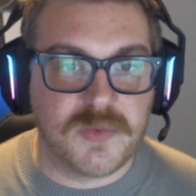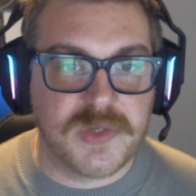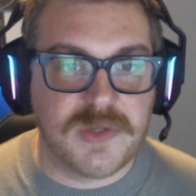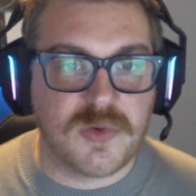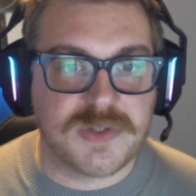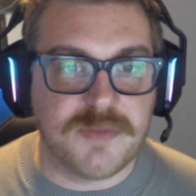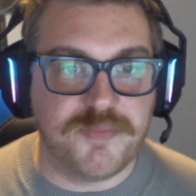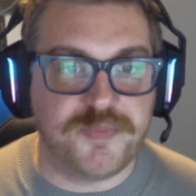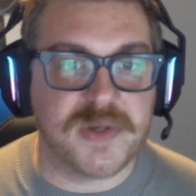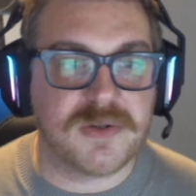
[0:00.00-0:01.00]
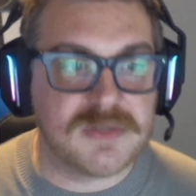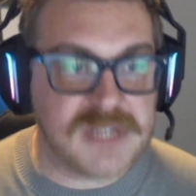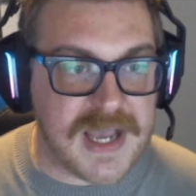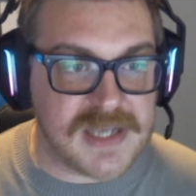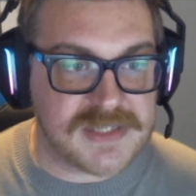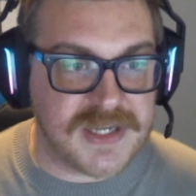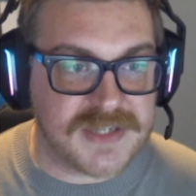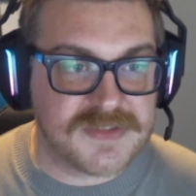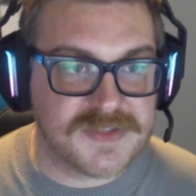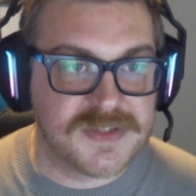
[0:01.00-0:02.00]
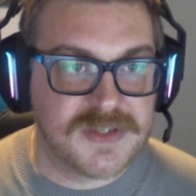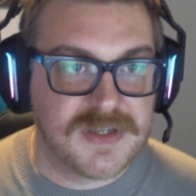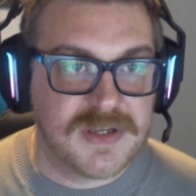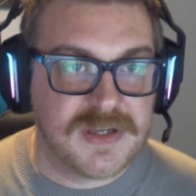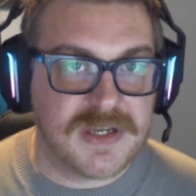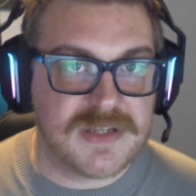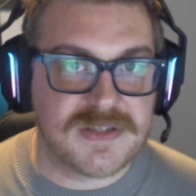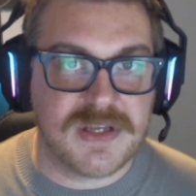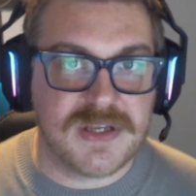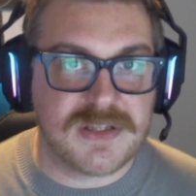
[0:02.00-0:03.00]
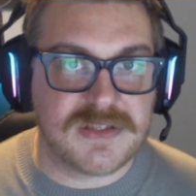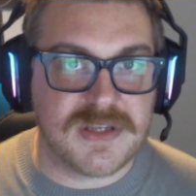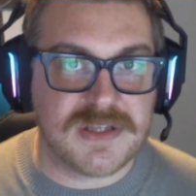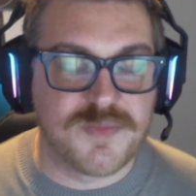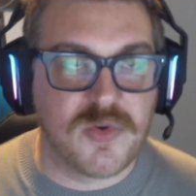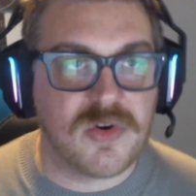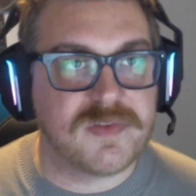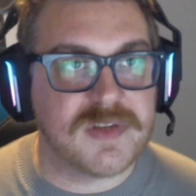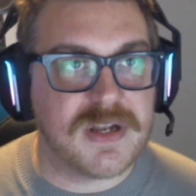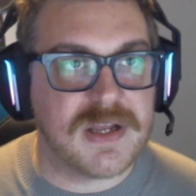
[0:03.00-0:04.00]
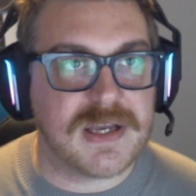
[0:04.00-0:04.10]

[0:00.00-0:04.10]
when you want to build assets, it's more of an